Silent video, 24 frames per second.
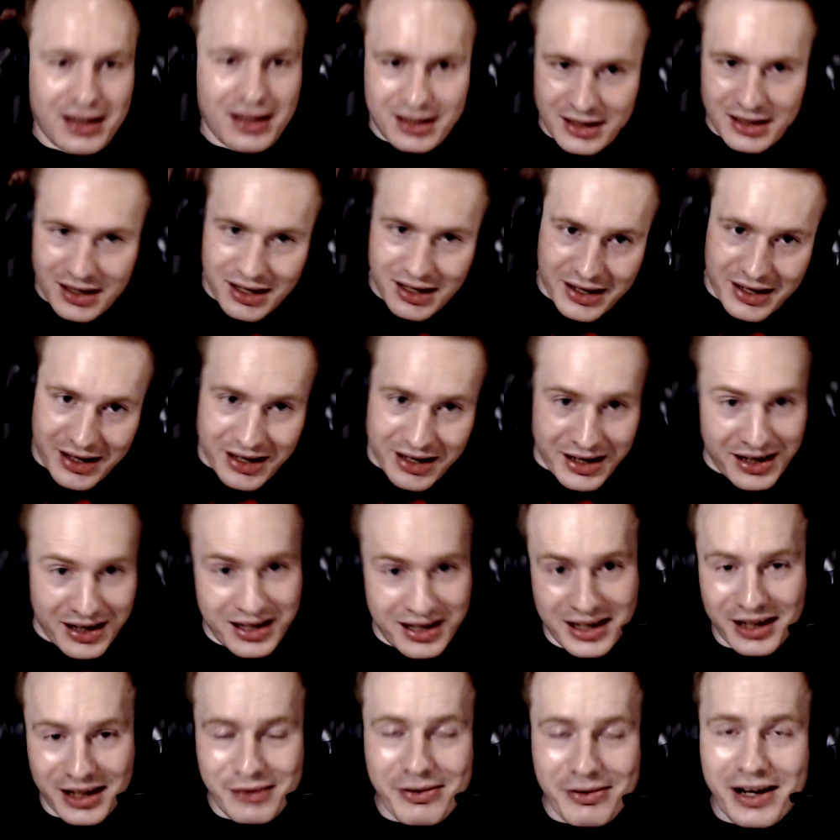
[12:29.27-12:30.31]

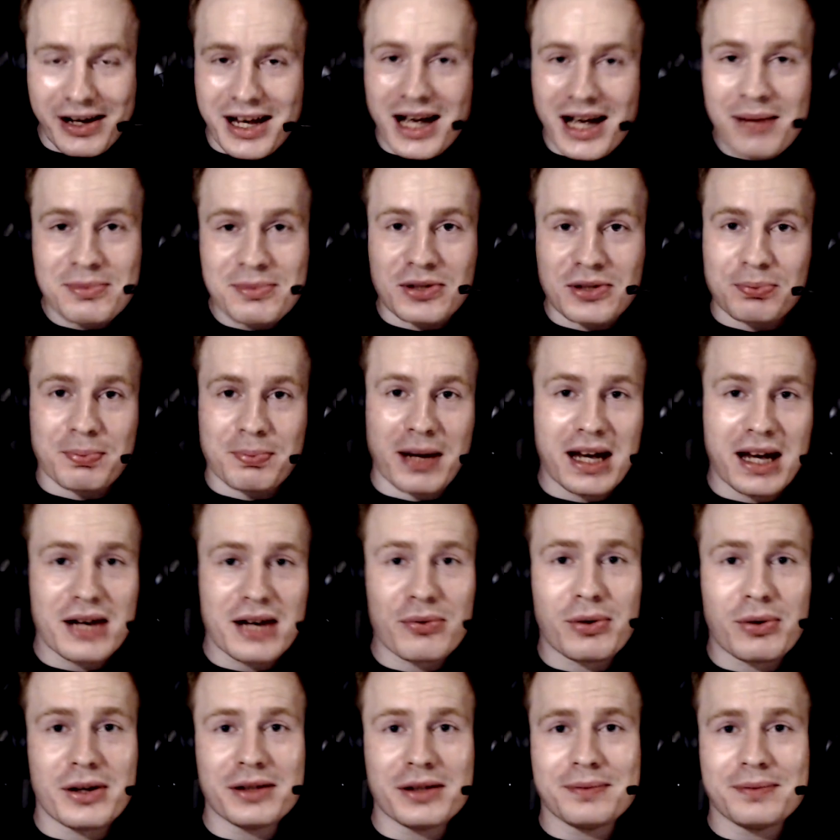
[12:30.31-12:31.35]
if I am to pick
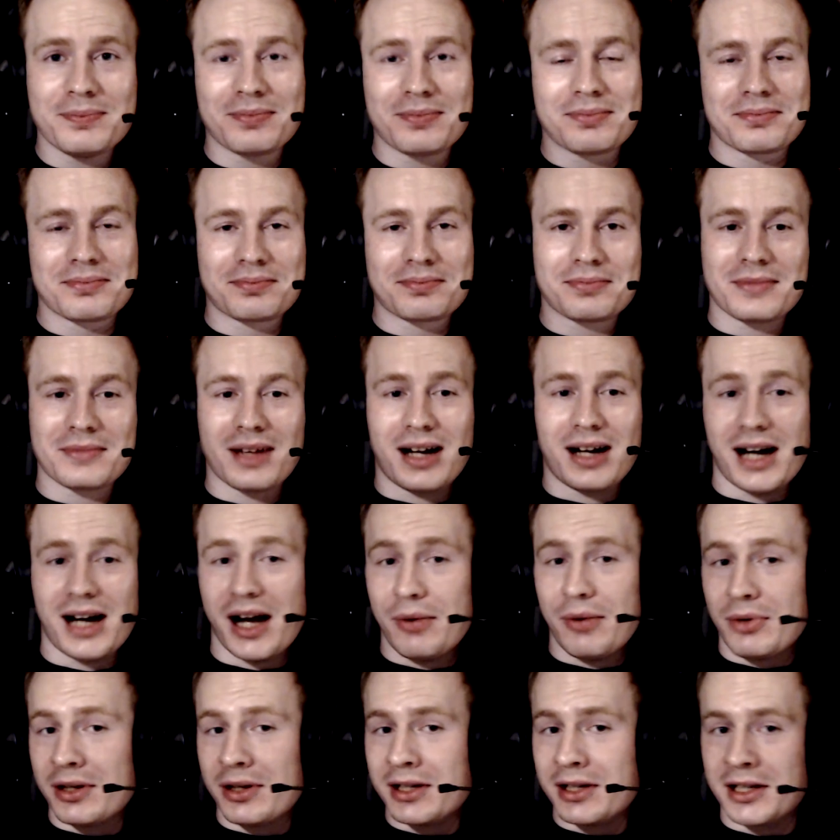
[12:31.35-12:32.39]
one, I
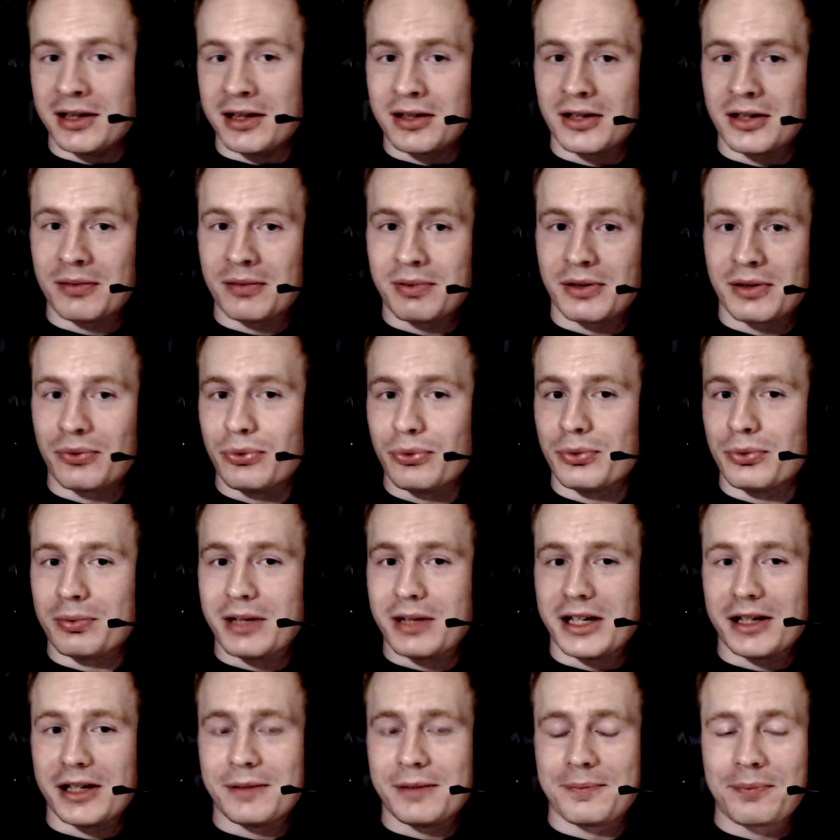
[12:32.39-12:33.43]
want to end up in Group
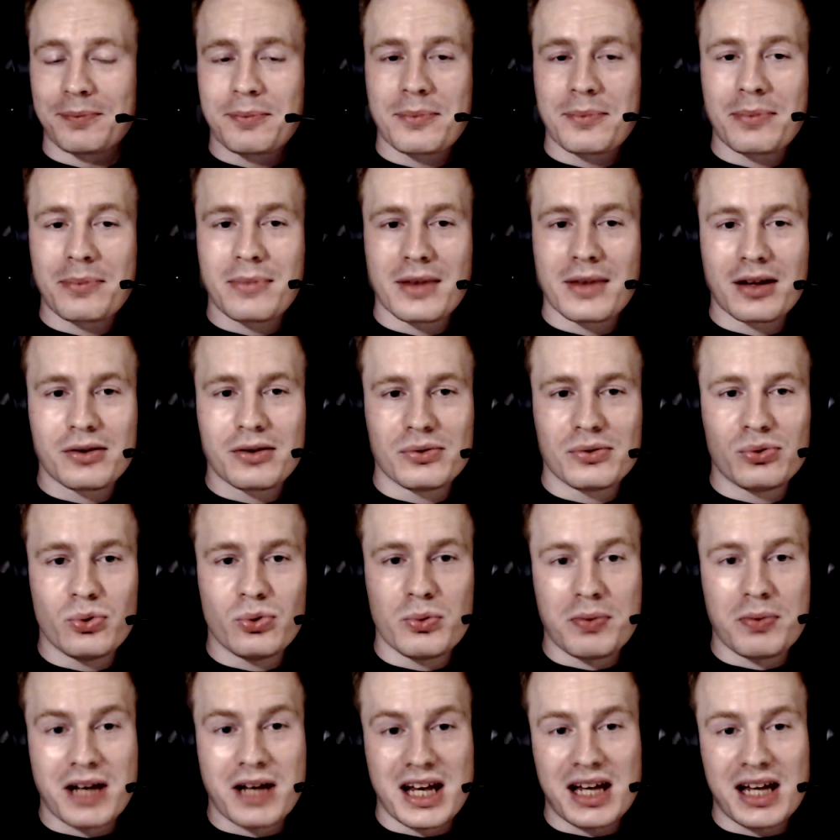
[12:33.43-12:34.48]
A. Group
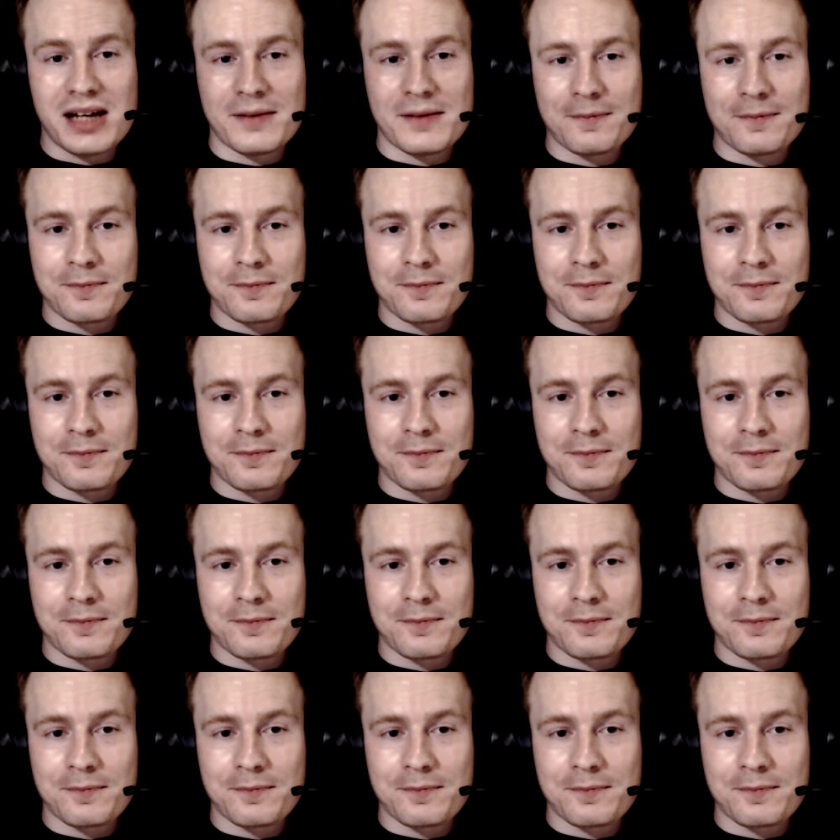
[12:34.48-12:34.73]
A